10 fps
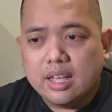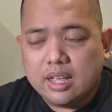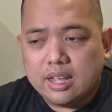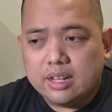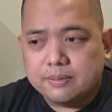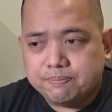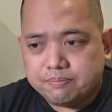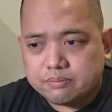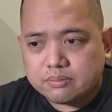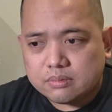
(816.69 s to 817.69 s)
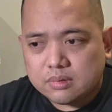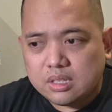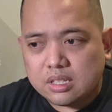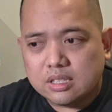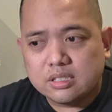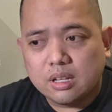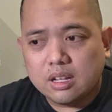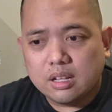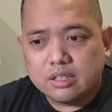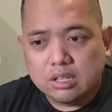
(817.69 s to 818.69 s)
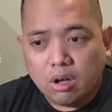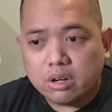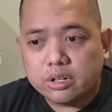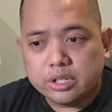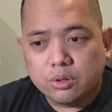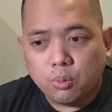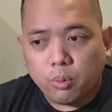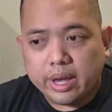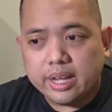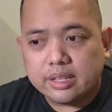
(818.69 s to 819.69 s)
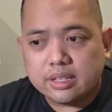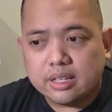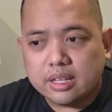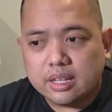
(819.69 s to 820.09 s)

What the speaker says: And because the longer you wait